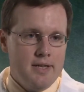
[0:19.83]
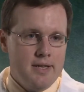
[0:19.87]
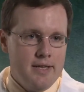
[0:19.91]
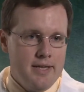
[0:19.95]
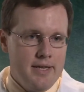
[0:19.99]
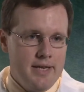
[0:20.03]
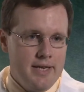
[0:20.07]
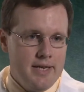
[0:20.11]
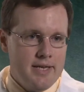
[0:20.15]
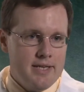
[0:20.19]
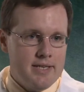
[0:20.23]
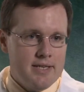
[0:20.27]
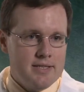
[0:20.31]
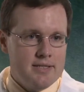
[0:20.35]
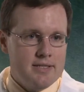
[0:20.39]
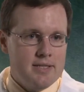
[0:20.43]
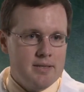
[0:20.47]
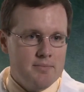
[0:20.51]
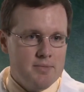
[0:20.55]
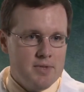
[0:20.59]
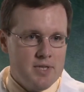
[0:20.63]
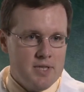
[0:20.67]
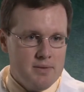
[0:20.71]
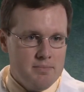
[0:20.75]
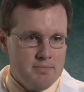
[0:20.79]
leading to
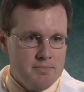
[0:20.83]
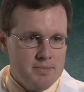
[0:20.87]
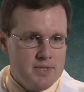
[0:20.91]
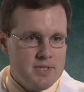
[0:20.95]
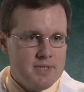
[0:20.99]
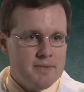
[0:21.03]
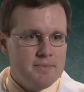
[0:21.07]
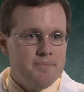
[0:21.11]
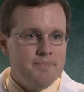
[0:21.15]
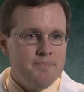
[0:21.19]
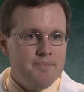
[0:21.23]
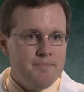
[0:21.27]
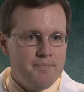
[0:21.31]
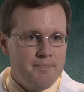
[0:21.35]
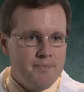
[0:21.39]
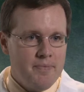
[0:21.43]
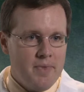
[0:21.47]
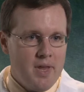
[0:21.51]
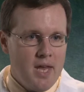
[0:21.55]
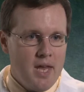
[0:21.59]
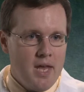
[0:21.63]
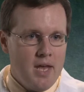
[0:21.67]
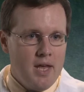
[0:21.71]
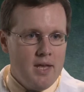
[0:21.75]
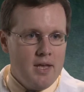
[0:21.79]
symptoms
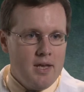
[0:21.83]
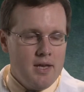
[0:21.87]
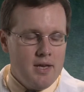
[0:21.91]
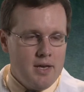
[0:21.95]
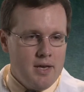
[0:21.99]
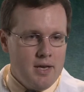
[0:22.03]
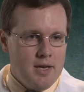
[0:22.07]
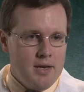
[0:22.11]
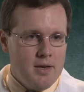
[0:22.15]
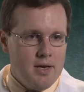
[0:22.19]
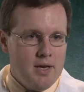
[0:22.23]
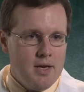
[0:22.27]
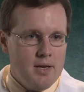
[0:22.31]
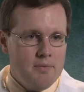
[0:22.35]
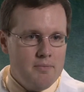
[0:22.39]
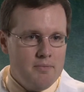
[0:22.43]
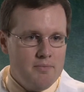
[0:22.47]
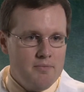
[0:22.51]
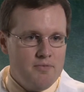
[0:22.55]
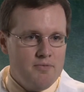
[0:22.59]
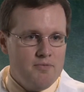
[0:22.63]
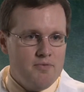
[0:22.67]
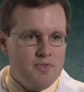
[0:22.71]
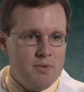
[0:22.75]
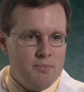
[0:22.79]
um,
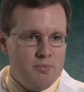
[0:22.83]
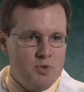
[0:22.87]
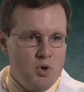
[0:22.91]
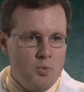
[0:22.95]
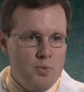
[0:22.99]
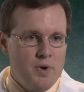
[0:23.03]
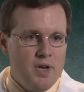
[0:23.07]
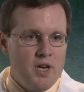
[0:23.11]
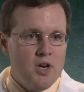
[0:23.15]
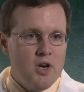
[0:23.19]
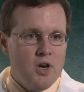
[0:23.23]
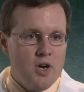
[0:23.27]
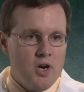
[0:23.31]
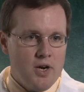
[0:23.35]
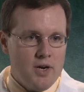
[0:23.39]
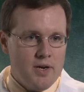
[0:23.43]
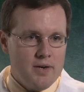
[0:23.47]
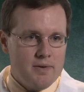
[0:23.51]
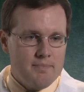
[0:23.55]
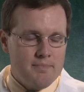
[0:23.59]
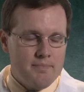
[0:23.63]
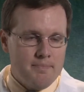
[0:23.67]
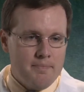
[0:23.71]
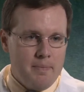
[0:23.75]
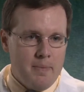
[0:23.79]
from the weak heart.